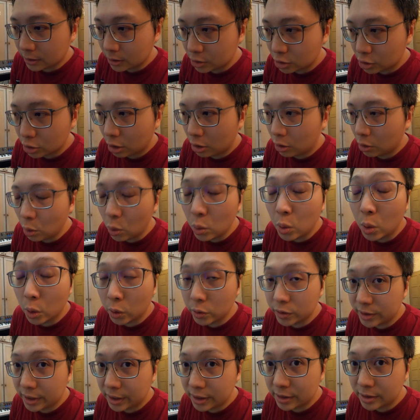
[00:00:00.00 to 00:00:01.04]
the song
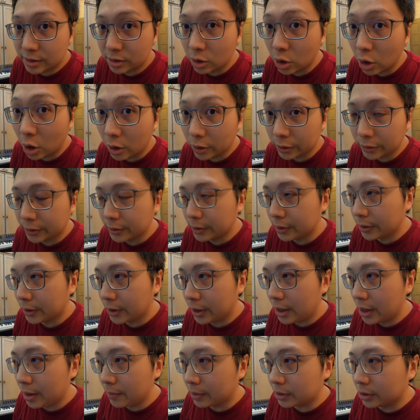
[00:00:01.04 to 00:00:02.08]
Rosé's Gone.
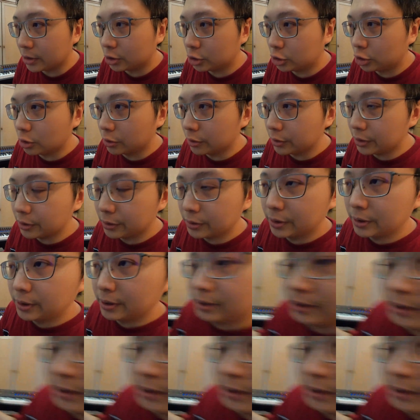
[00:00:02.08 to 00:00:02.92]
Okay, I'm gonna show you.